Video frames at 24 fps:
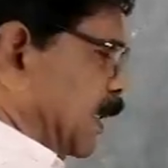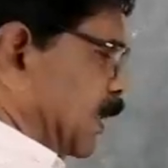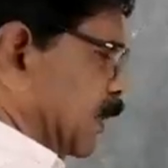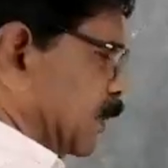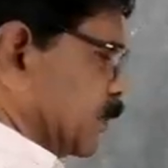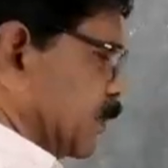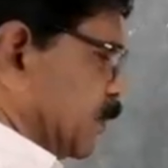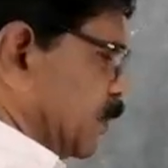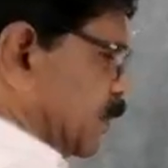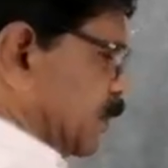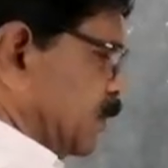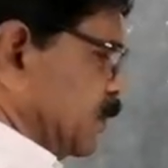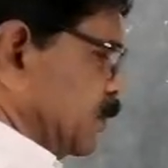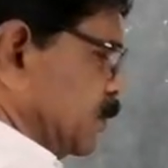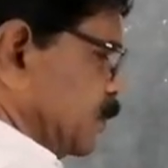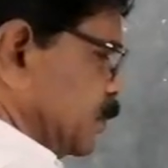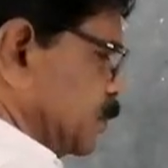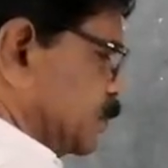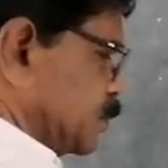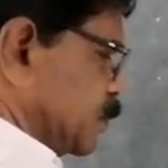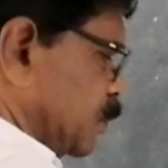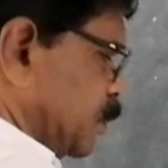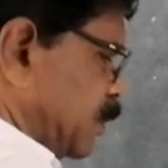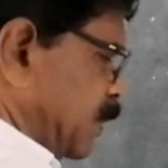1 electron,
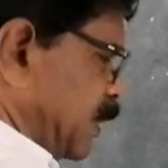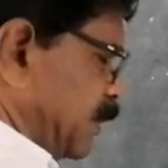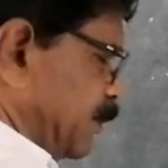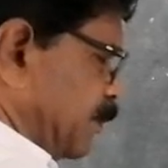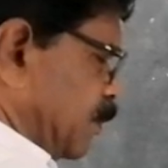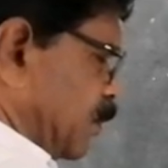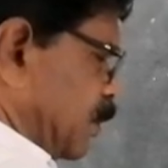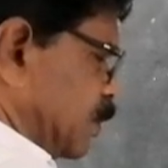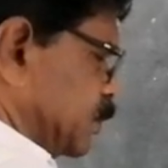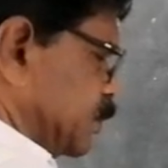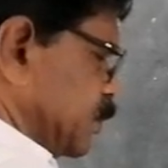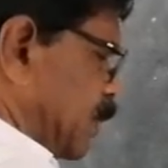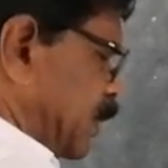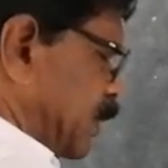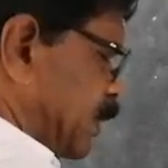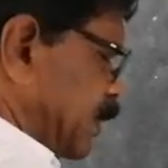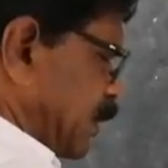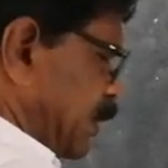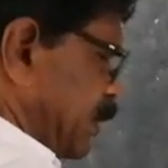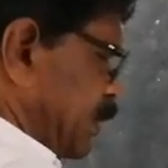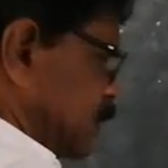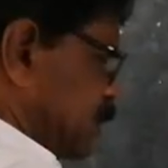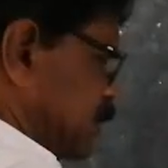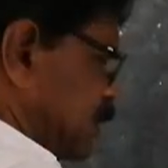sodium also
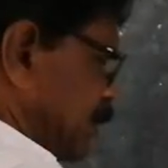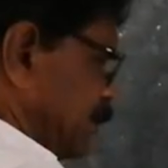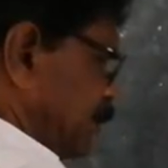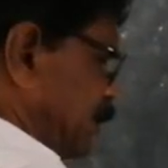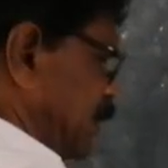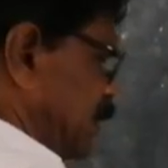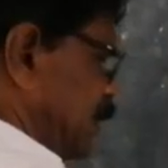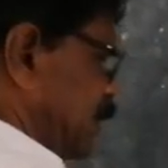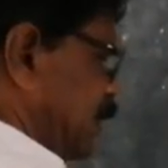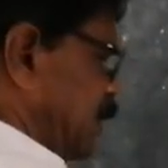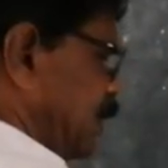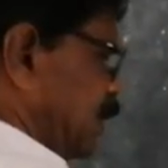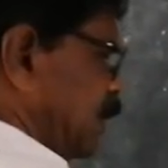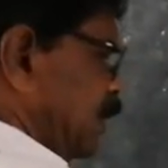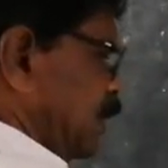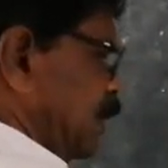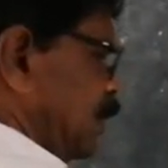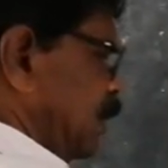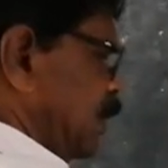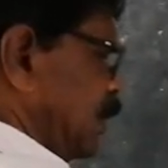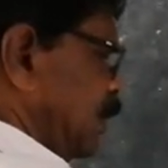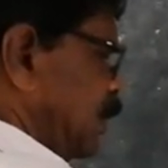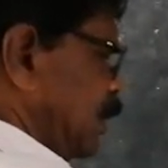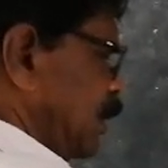attains stability.
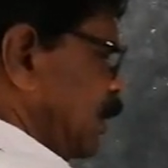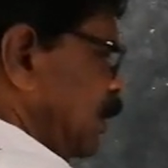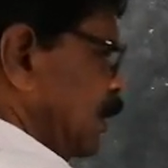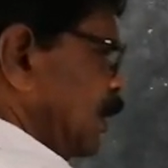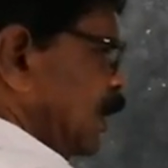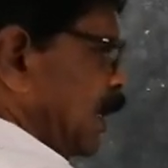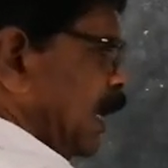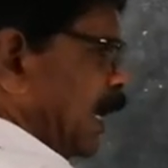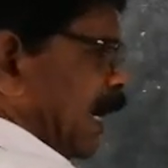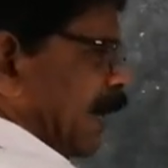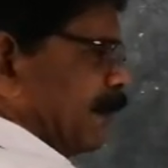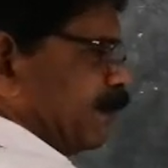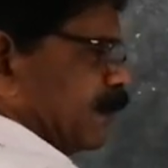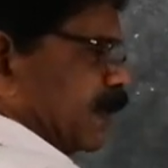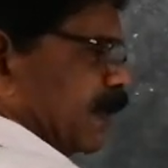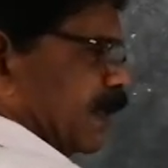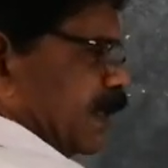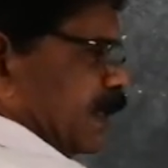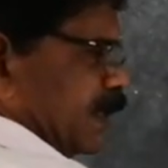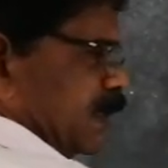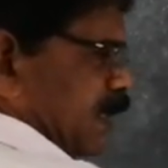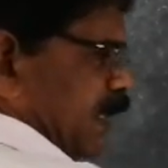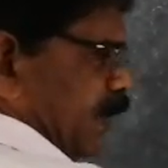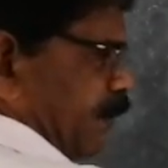
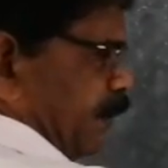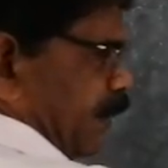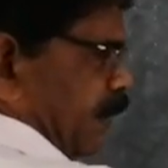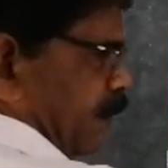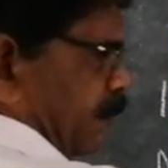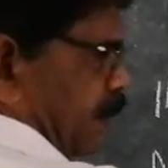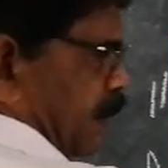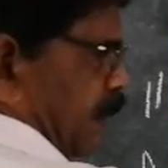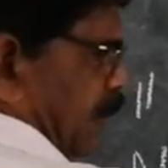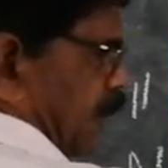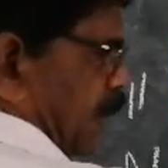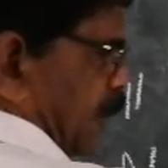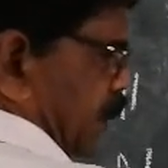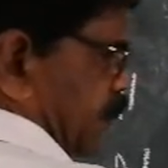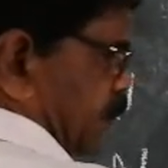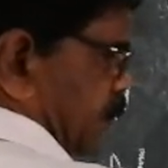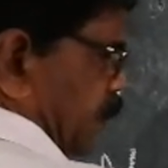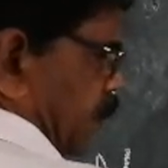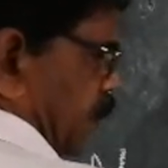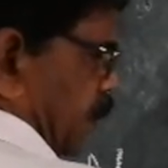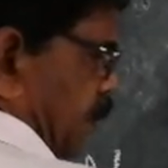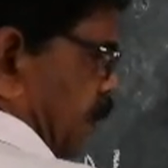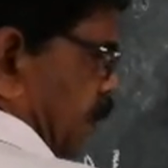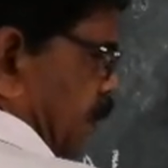After receiving 1
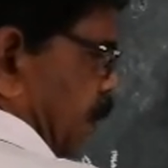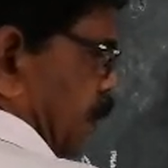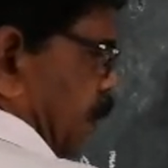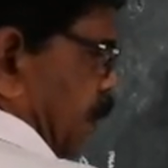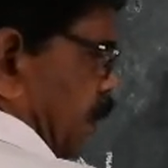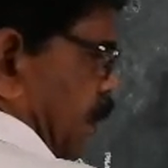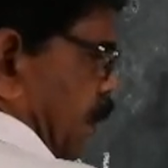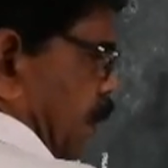electron,